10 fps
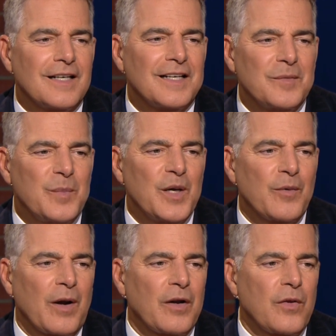and be
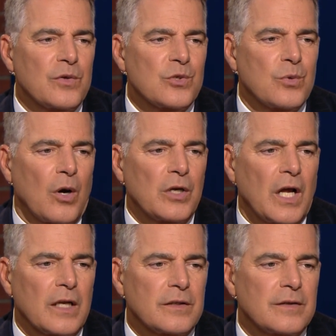around others who are
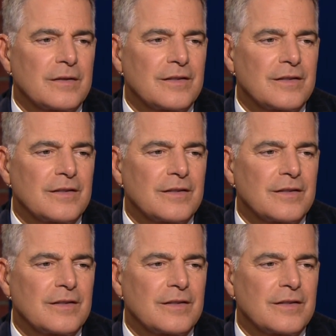not?